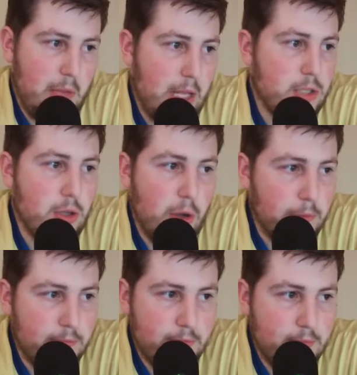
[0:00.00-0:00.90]

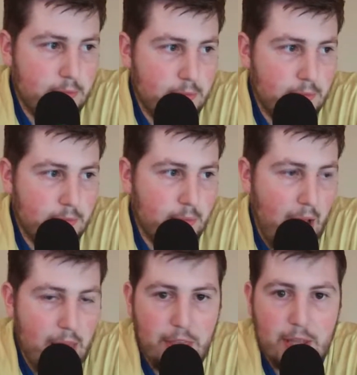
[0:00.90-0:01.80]
so
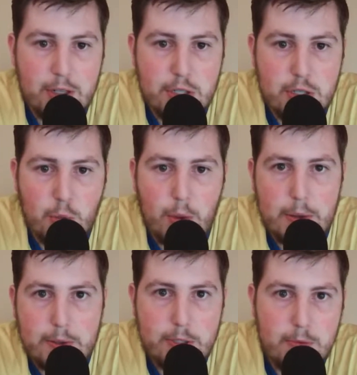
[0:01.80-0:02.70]
I think just a
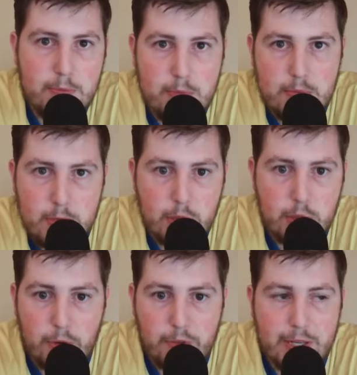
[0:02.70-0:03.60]
one
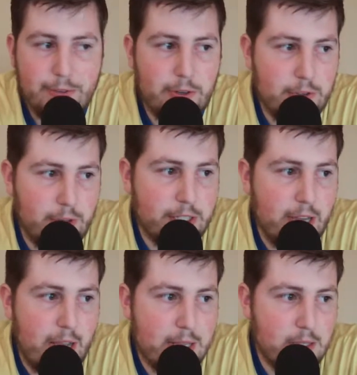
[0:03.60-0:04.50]
turnover difference for the
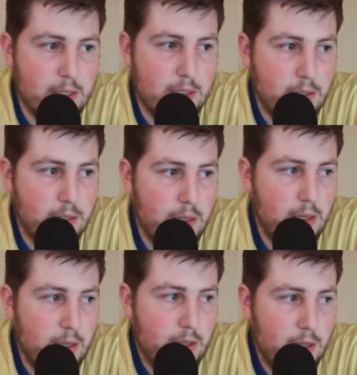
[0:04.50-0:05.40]
Jazz is
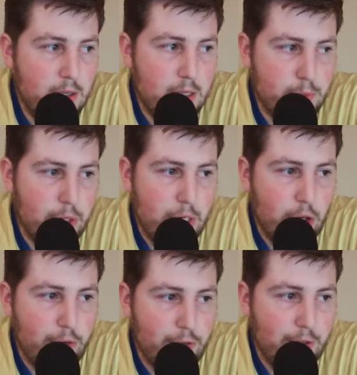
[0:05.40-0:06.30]
pretty
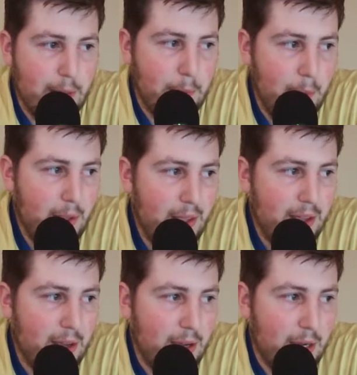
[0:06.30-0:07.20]
good for them.
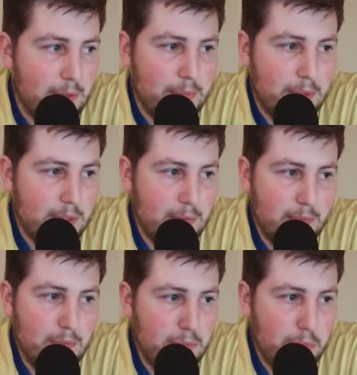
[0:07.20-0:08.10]
But
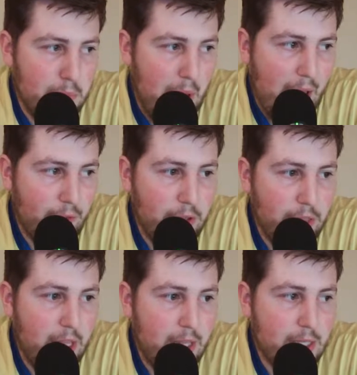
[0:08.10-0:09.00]

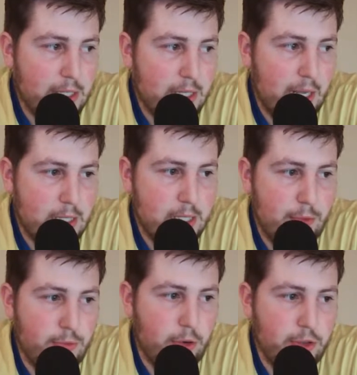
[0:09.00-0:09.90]
everything, they just kind of
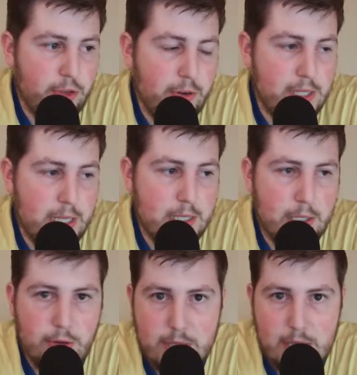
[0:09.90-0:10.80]
steamrolled the Grizzlies.
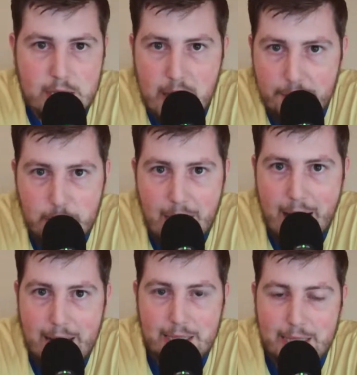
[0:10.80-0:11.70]
The Grizzlies never
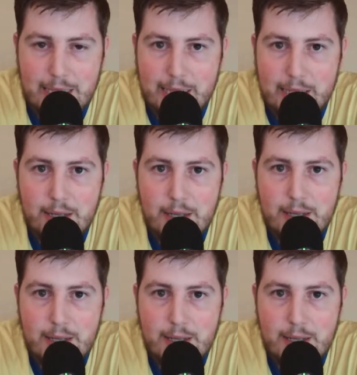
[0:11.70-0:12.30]
had a lead